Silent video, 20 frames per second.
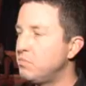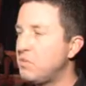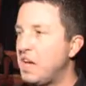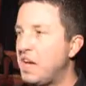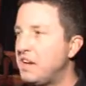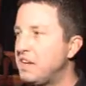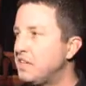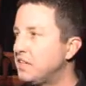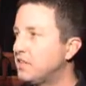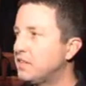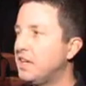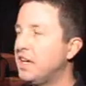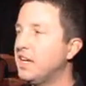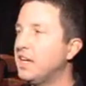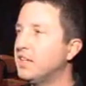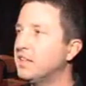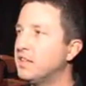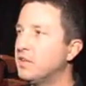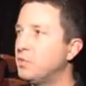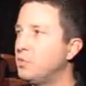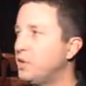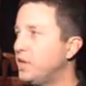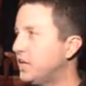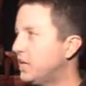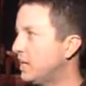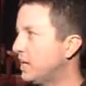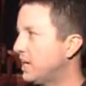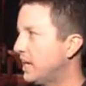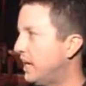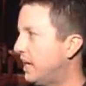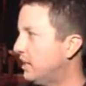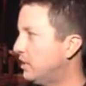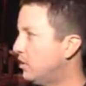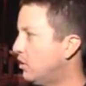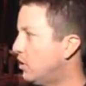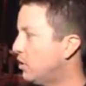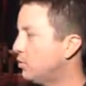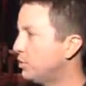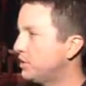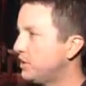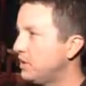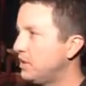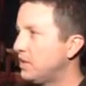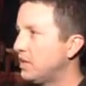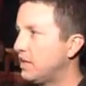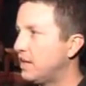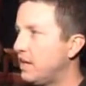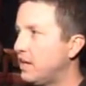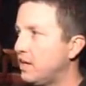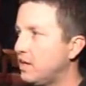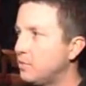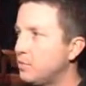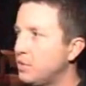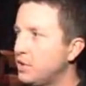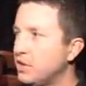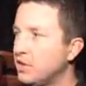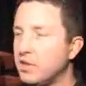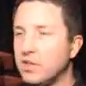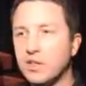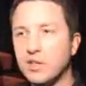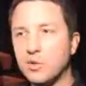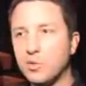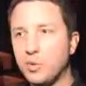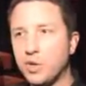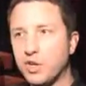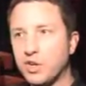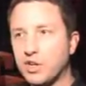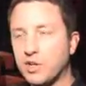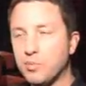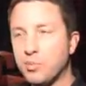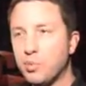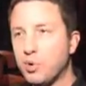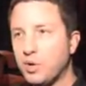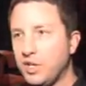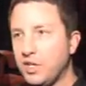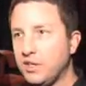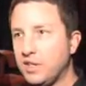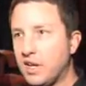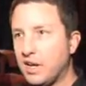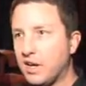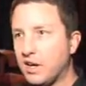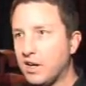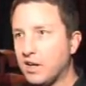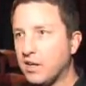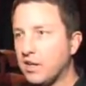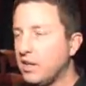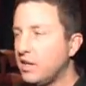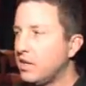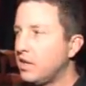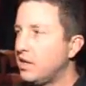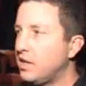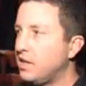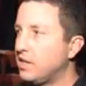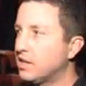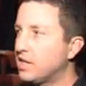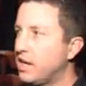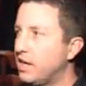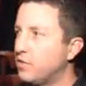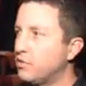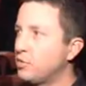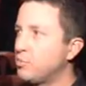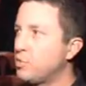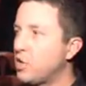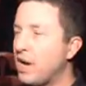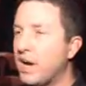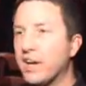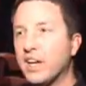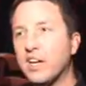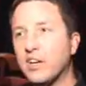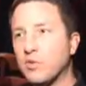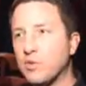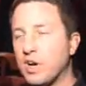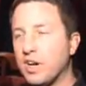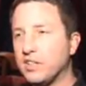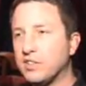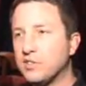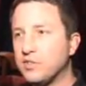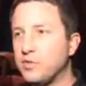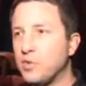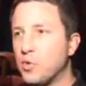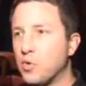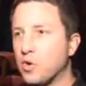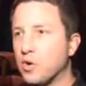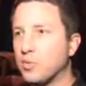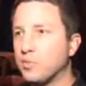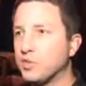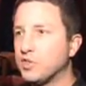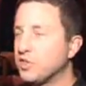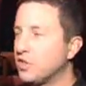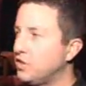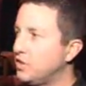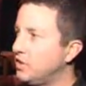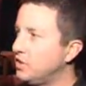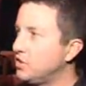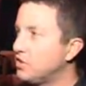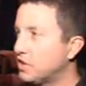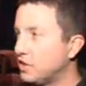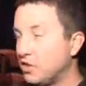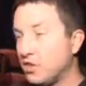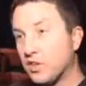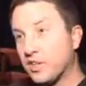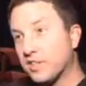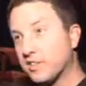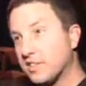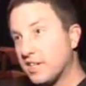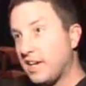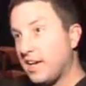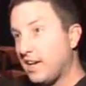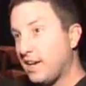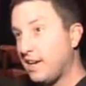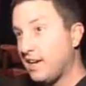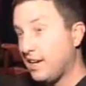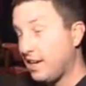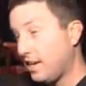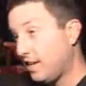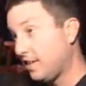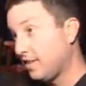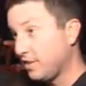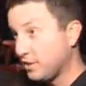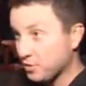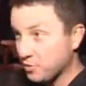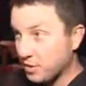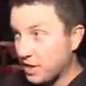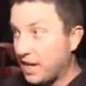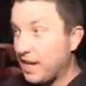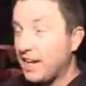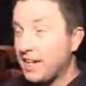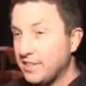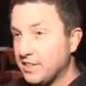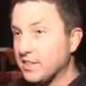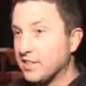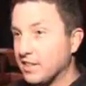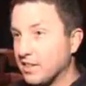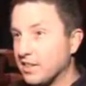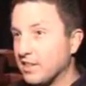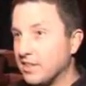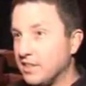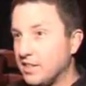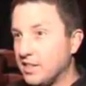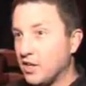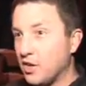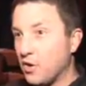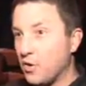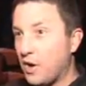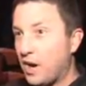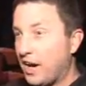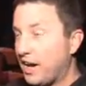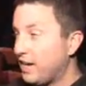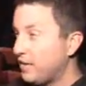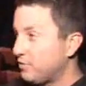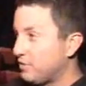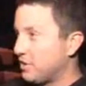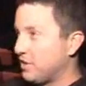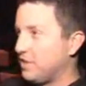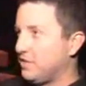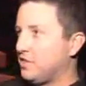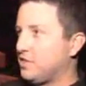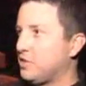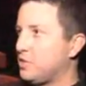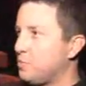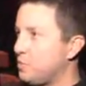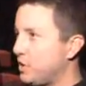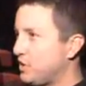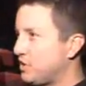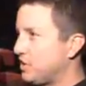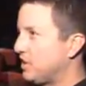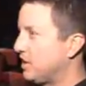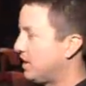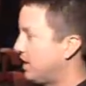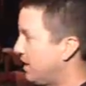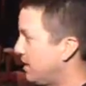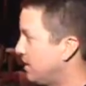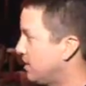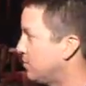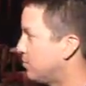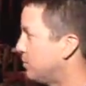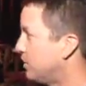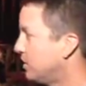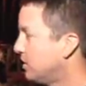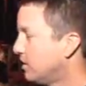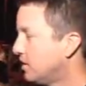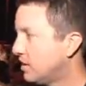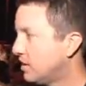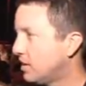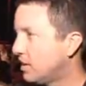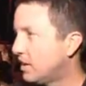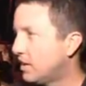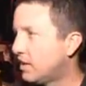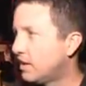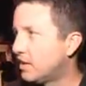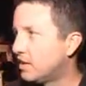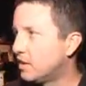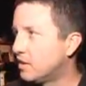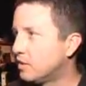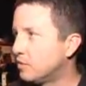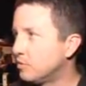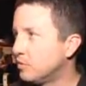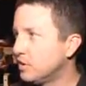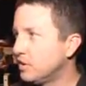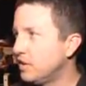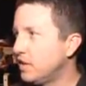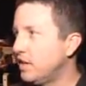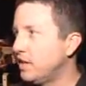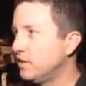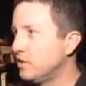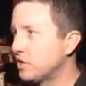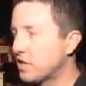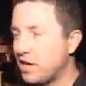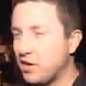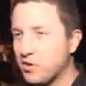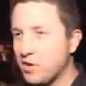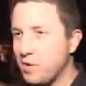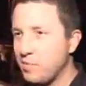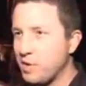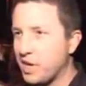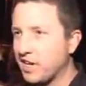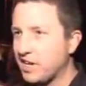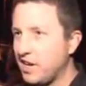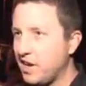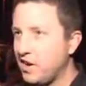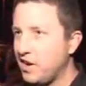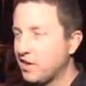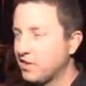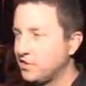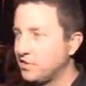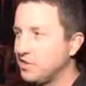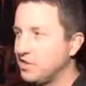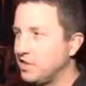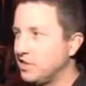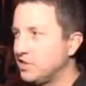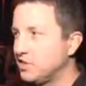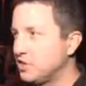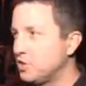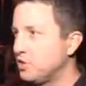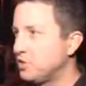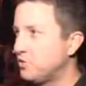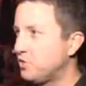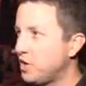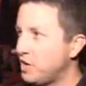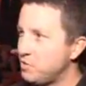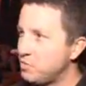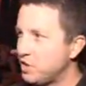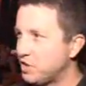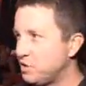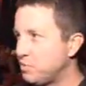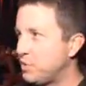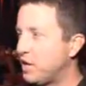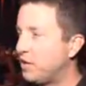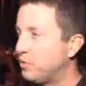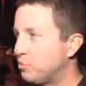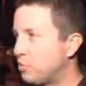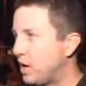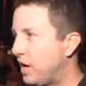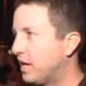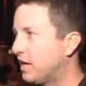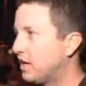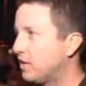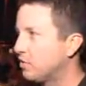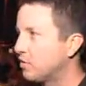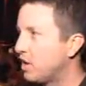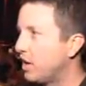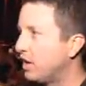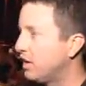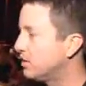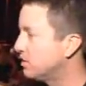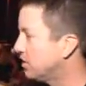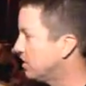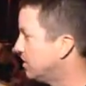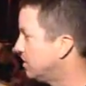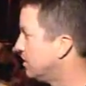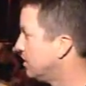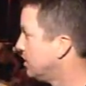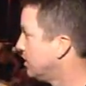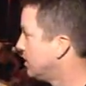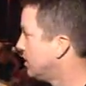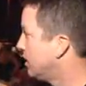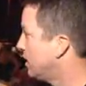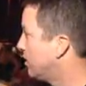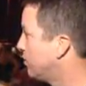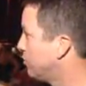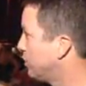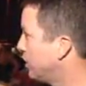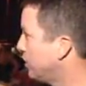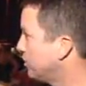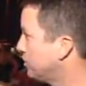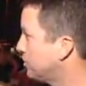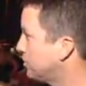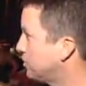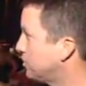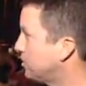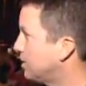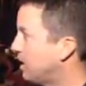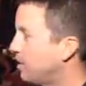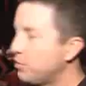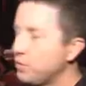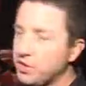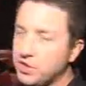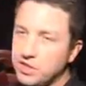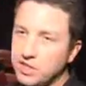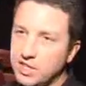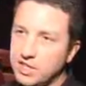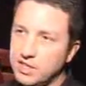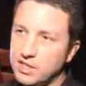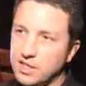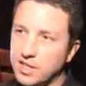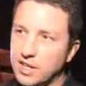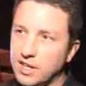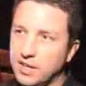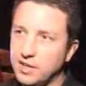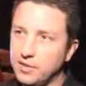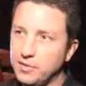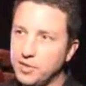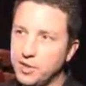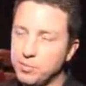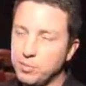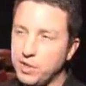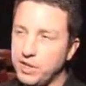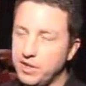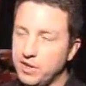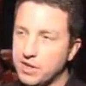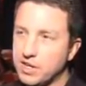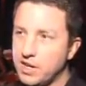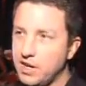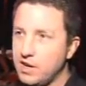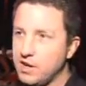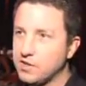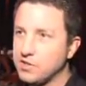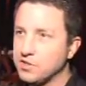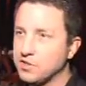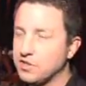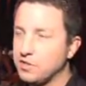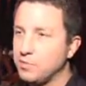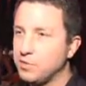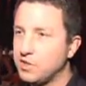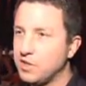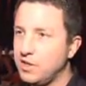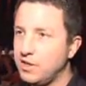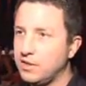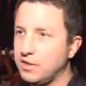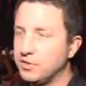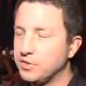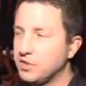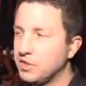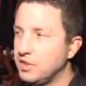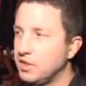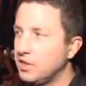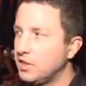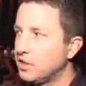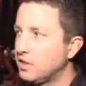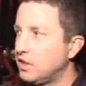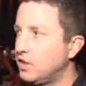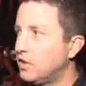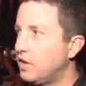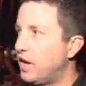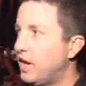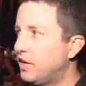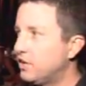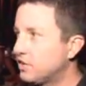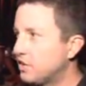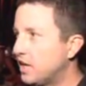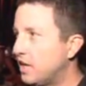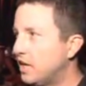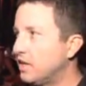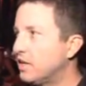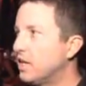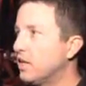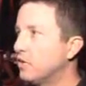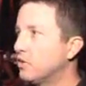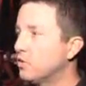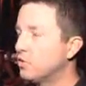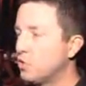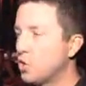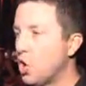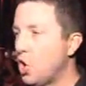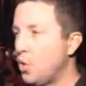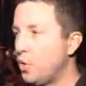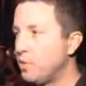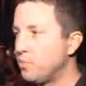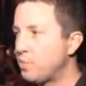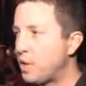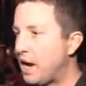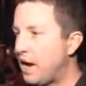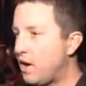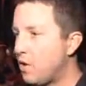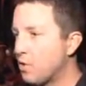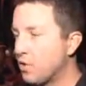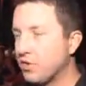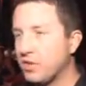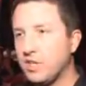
Anything that we can catalog within the game, we're going to put in there in kind of a bragging rights form, so that you can look and say, hey, look what I did. I've done so much of the game, and look how great my character is. So it's very much about bragging rights, and we also do that with the player characters themselves. As they grow in power,